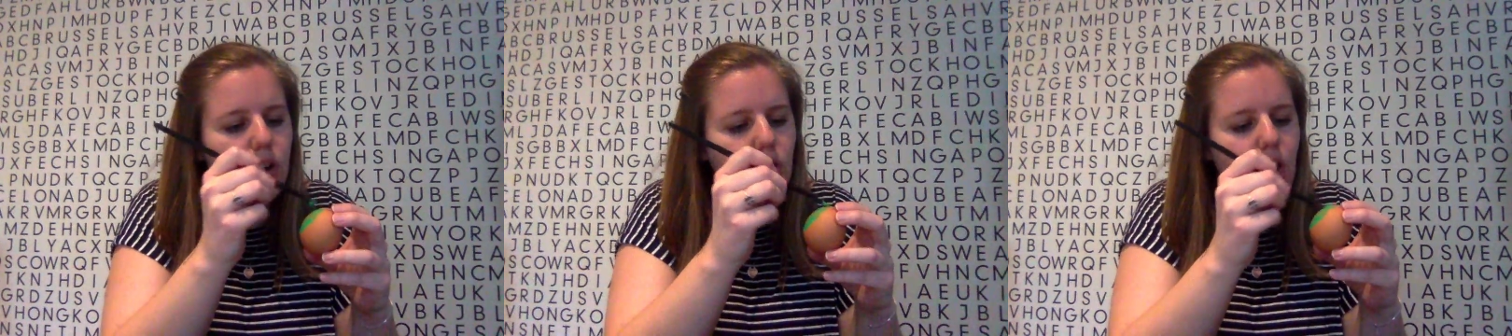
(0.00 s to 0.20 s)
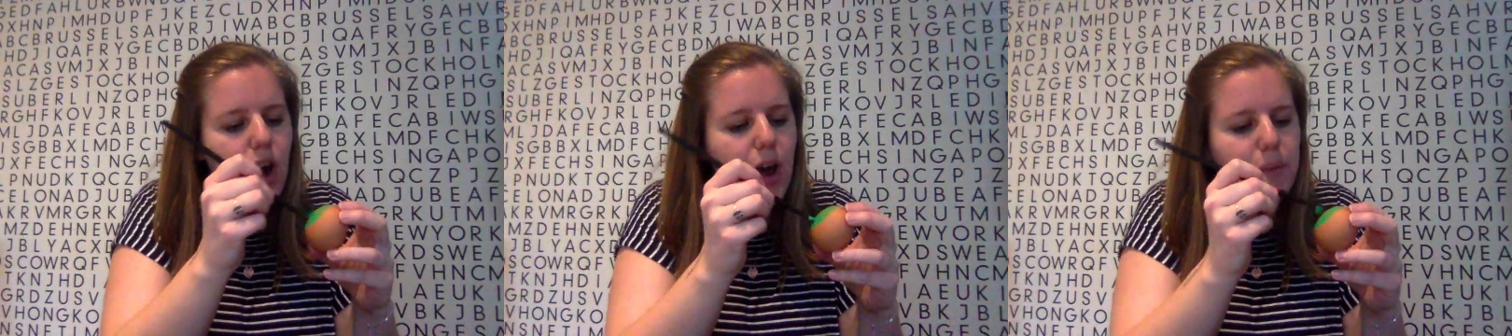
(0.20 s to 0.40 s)

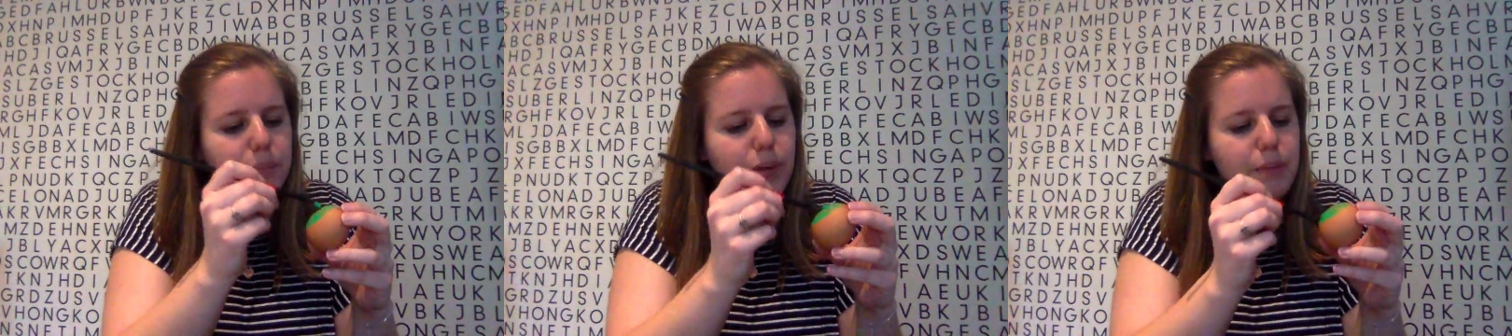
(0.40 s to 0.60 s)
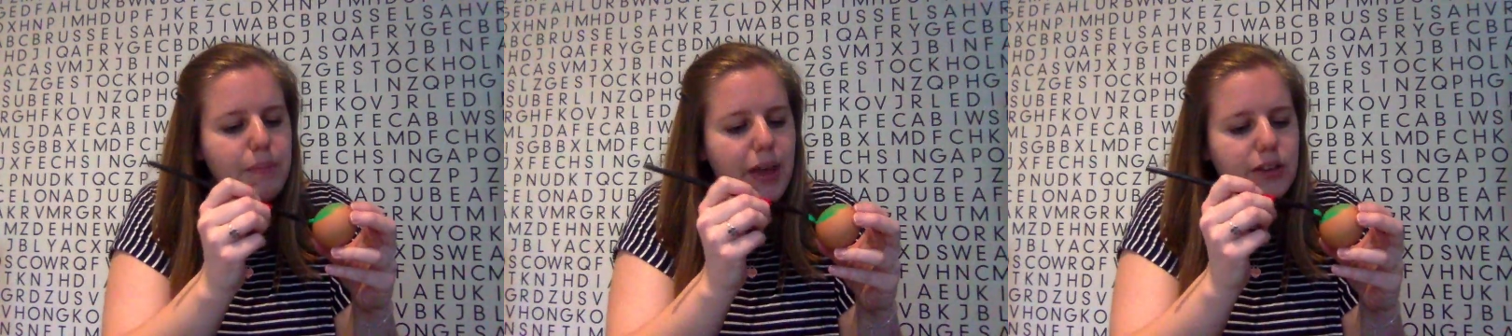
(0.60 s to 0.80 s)

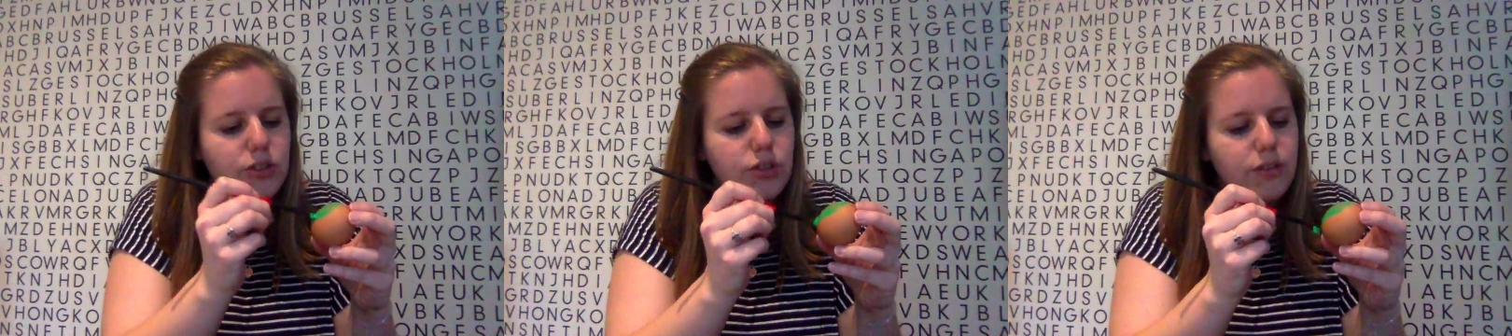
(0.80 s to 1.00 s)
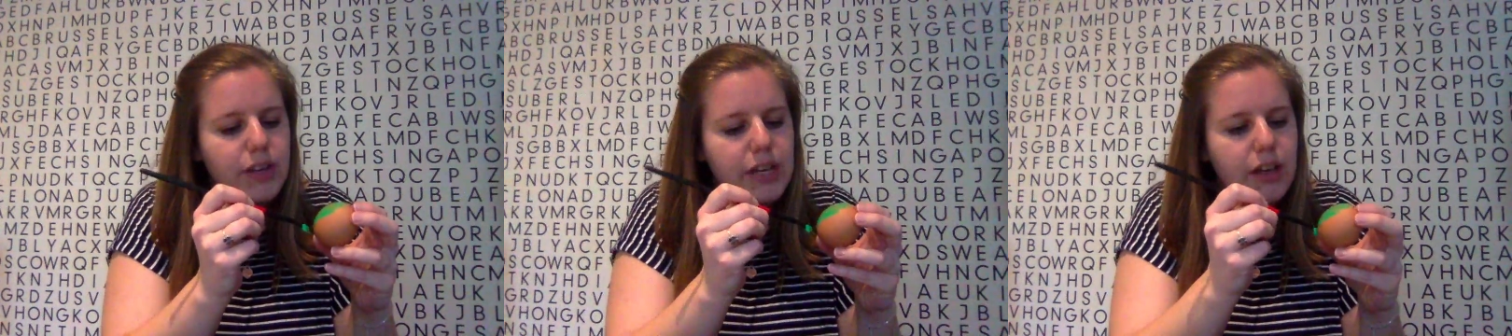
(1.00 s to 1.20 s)

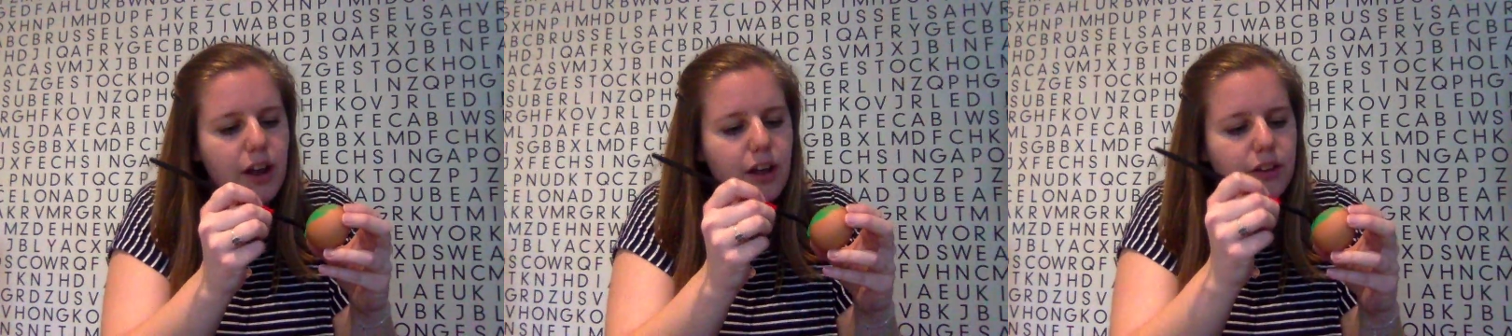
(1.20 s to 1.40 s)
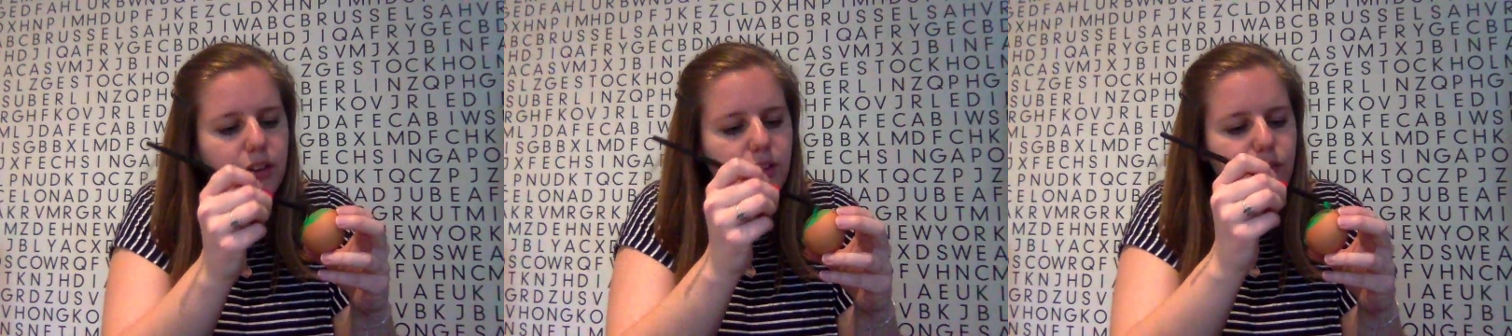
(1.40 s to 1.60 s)
complementary
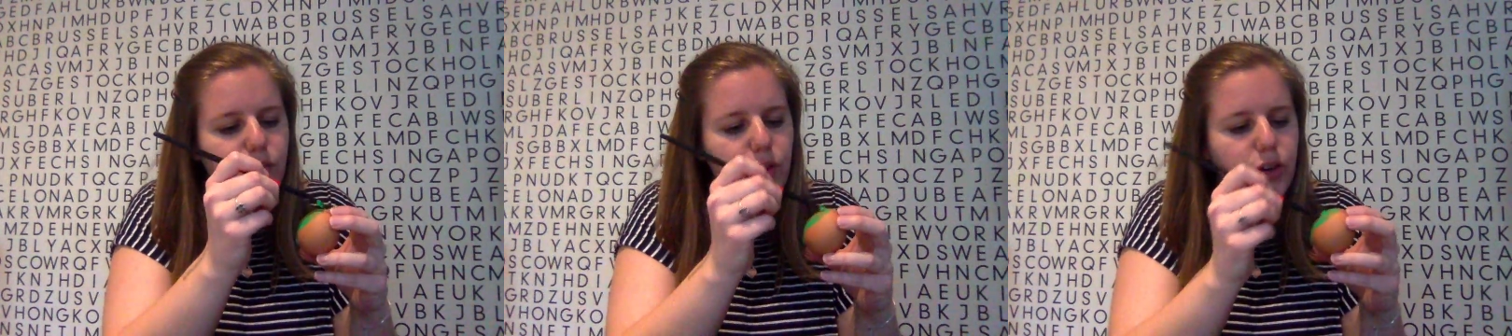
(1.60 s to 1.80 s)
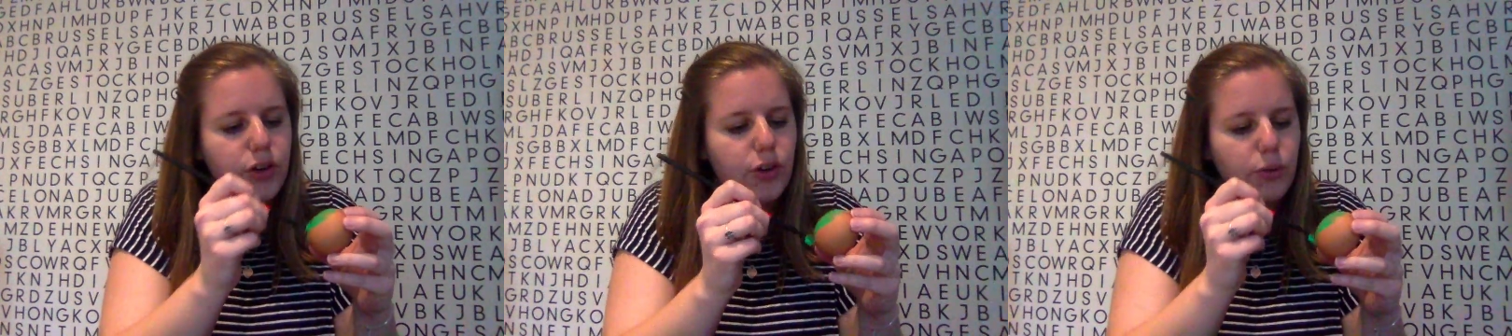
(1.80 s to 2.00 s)
color
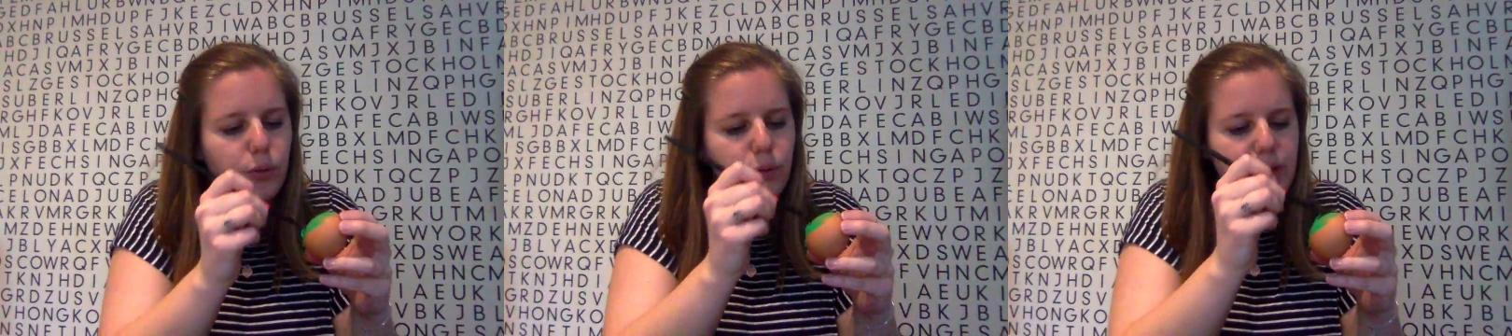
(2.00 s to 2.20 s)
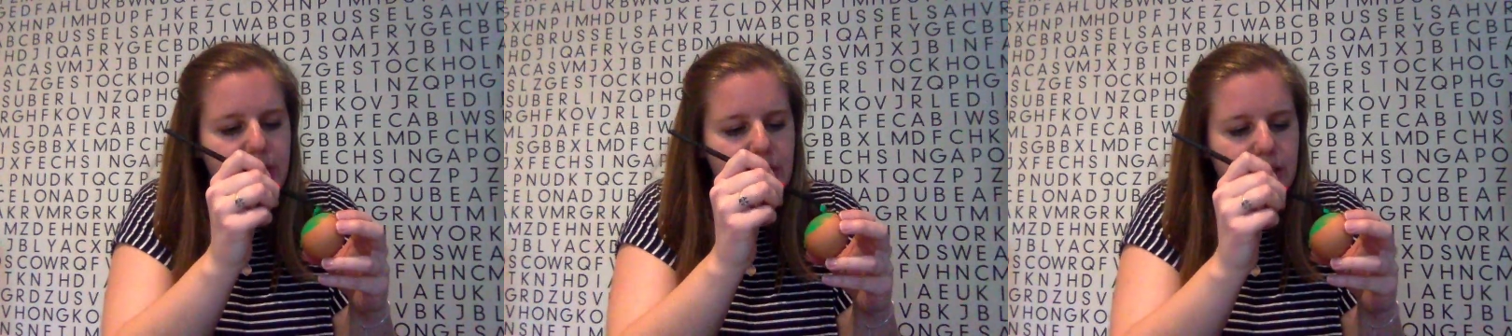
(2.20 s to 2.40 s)
for
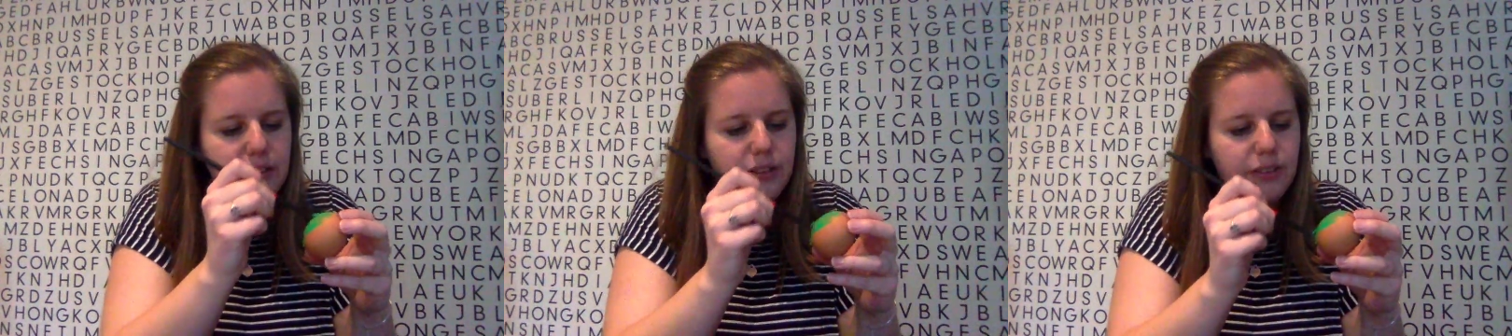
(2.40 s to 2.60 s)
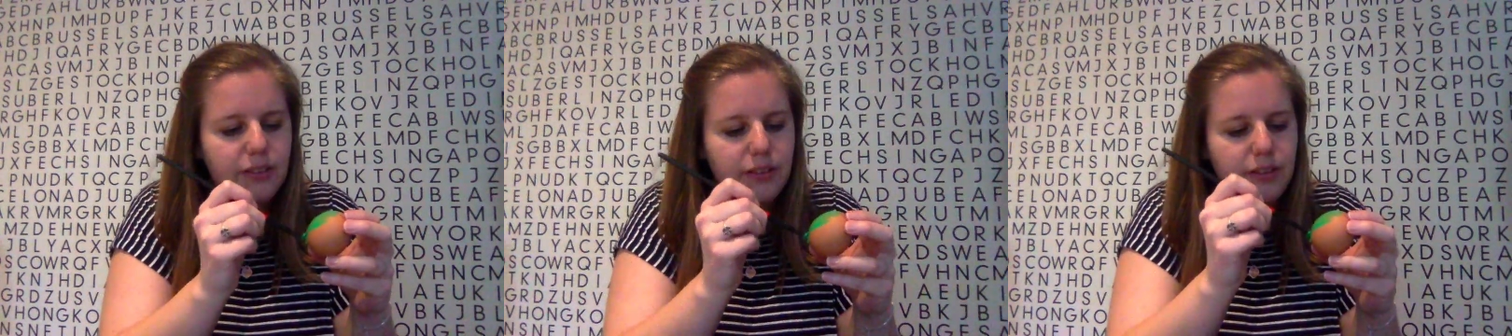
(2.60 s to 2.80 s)
green?